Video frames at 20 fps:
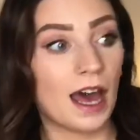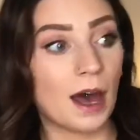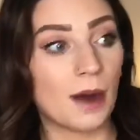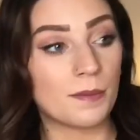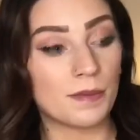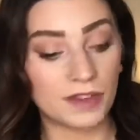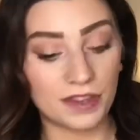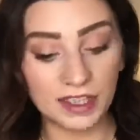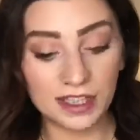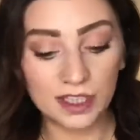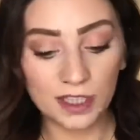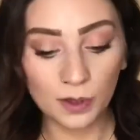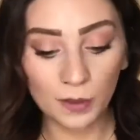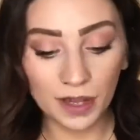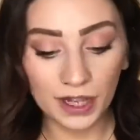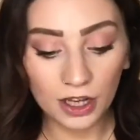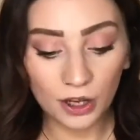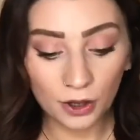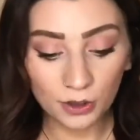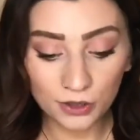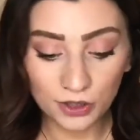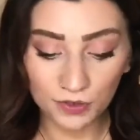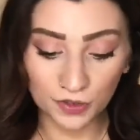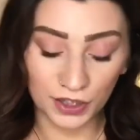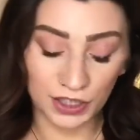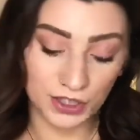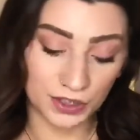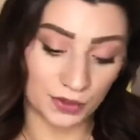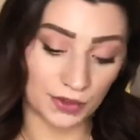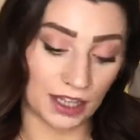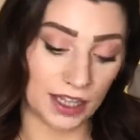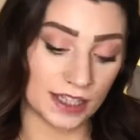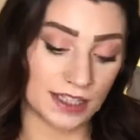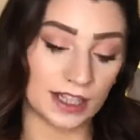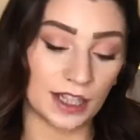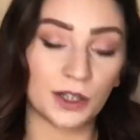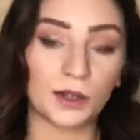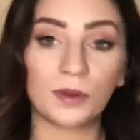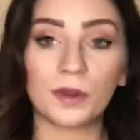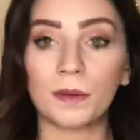This is quite a controversial thing because I
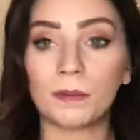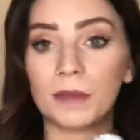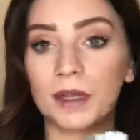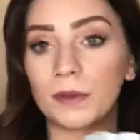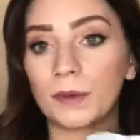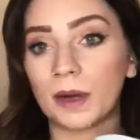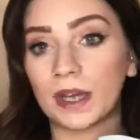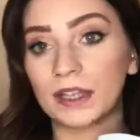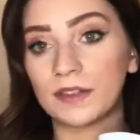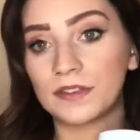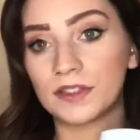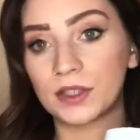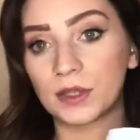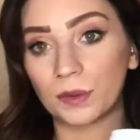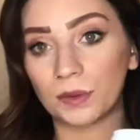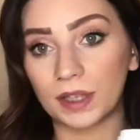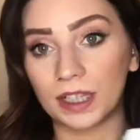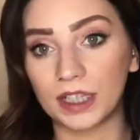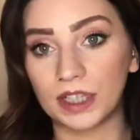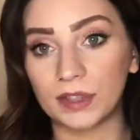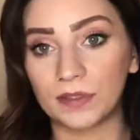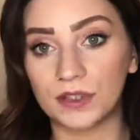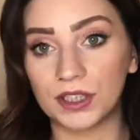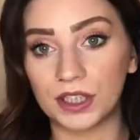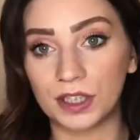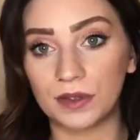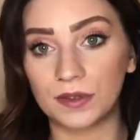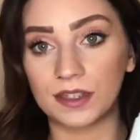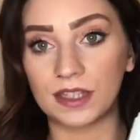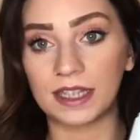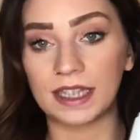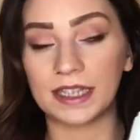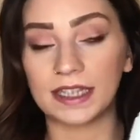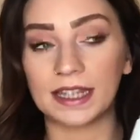know that midwives don't like you to use these,